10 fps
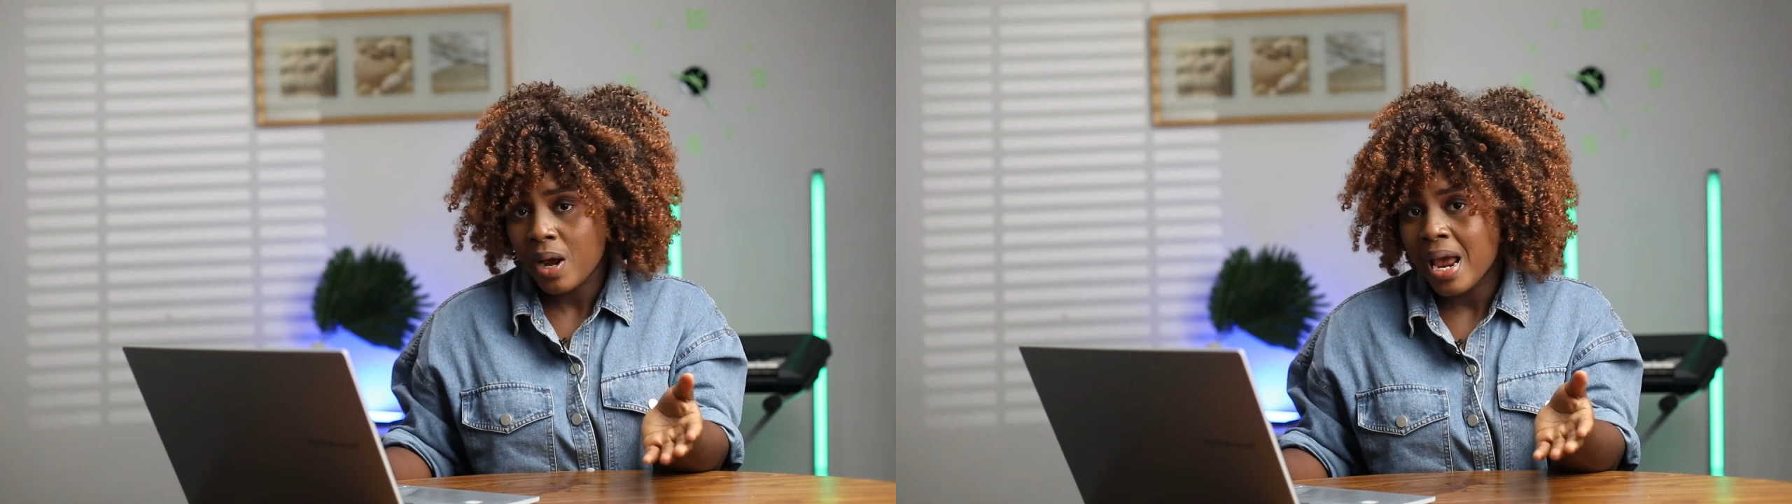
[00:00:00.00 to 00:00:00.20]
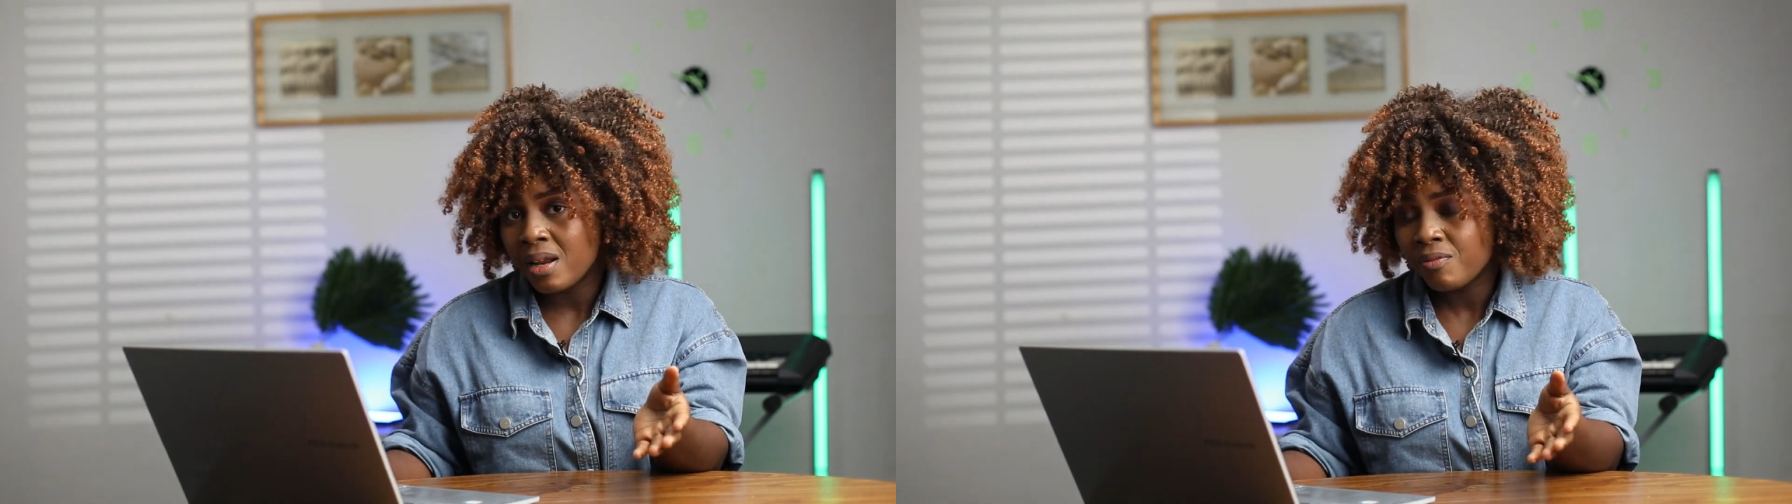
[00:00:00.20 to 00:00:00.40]

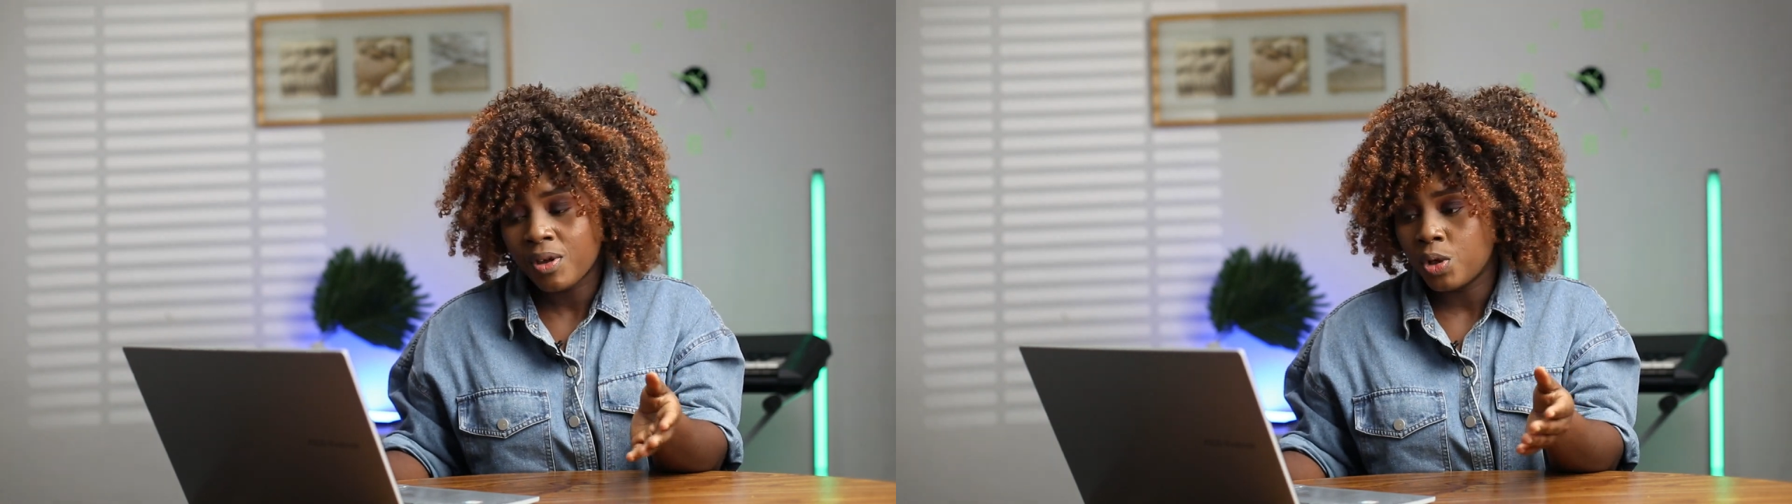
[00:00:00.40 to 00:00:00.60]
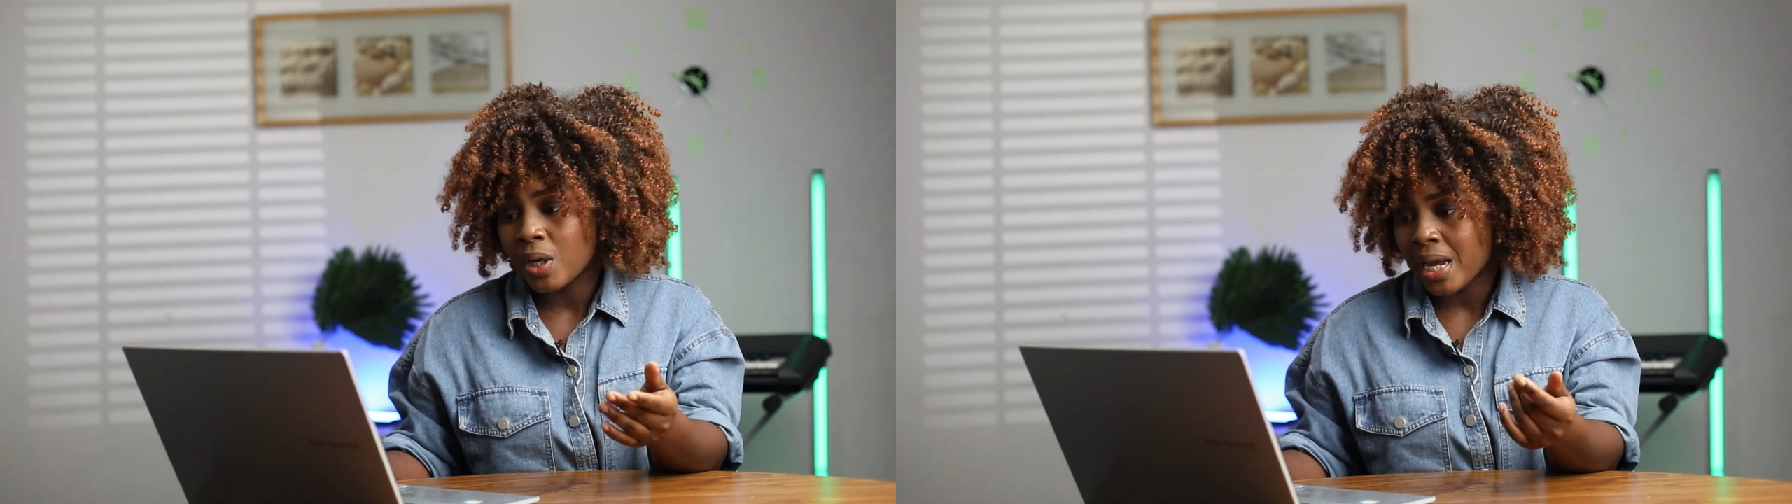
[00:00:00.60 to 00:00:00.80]

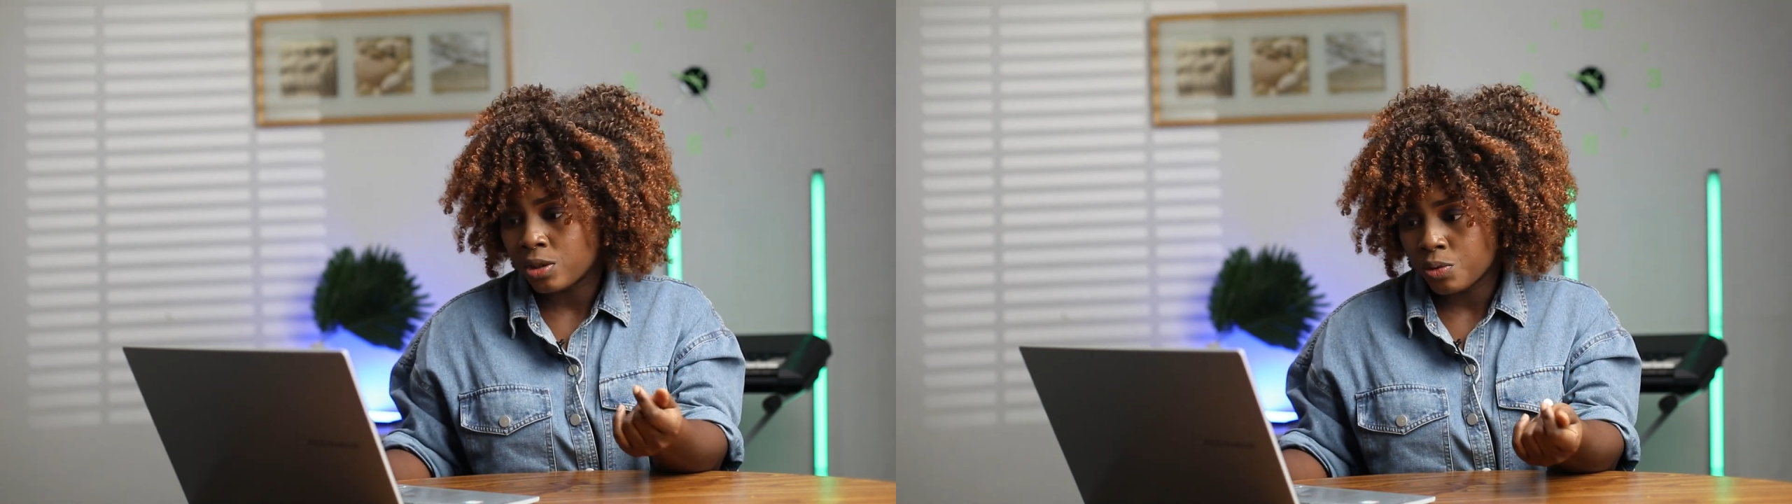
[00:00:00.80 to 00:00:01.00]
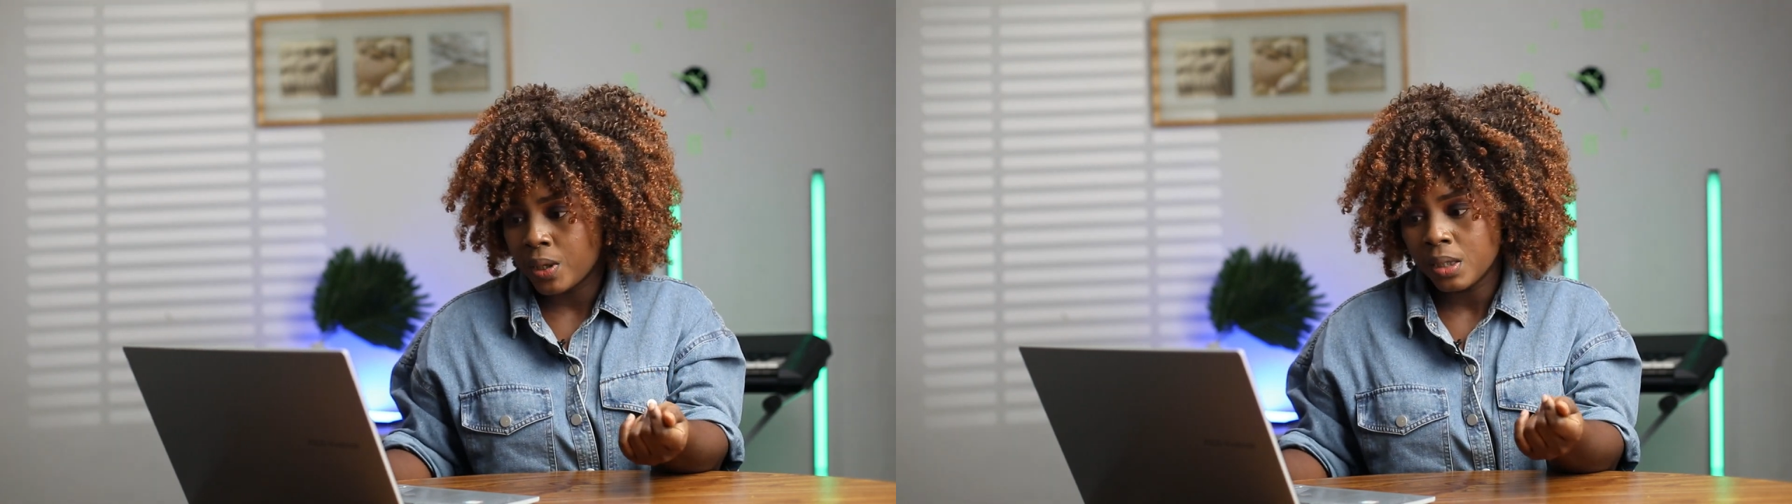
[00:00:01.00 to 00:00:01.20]
anything you like
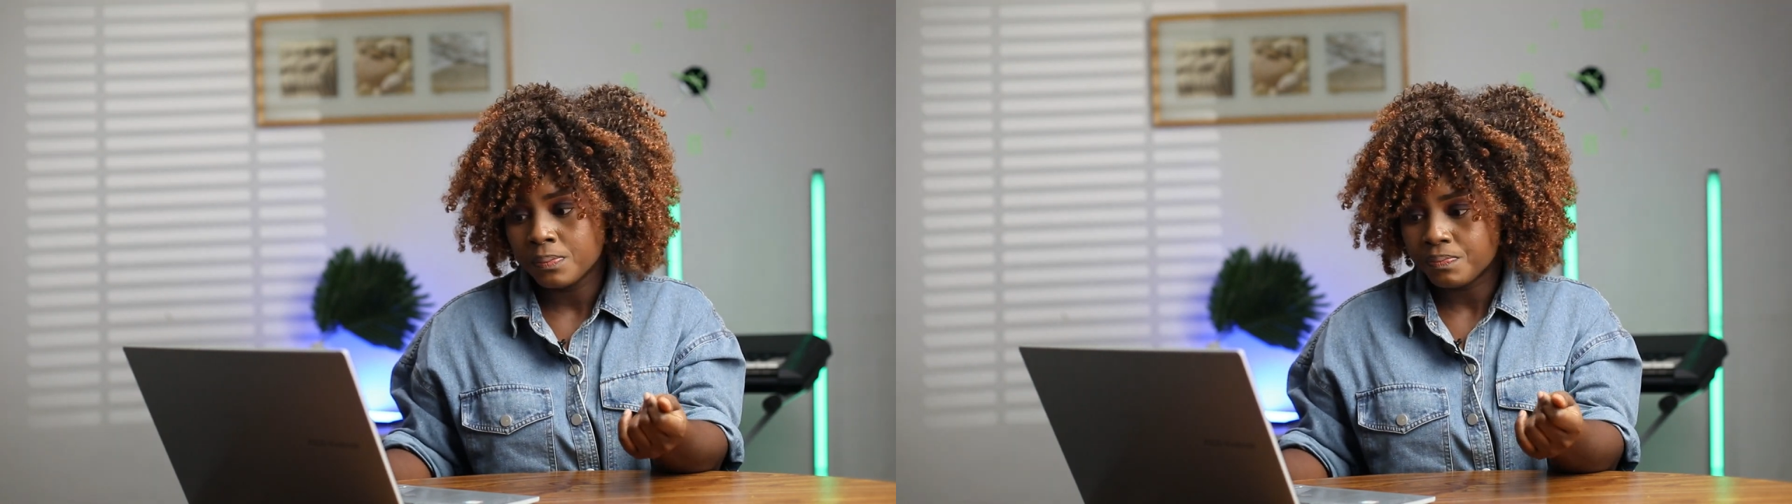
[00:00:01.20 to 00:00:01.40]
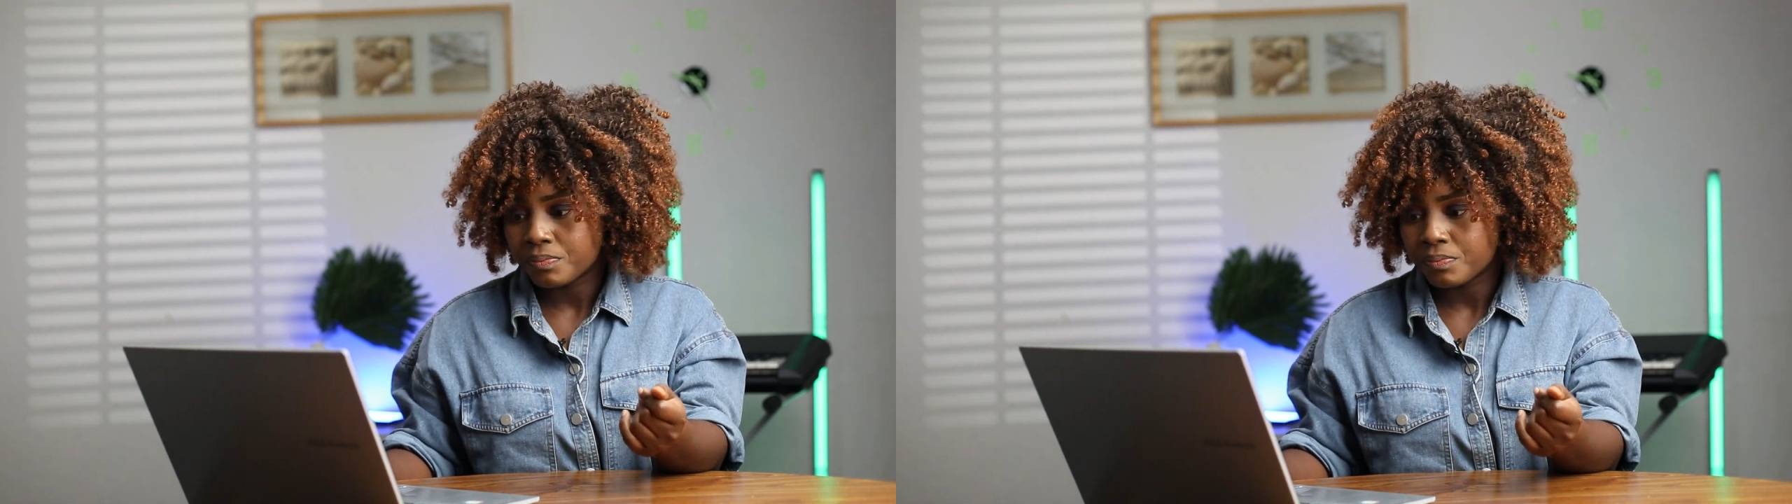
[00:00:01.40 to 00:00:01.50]
doing.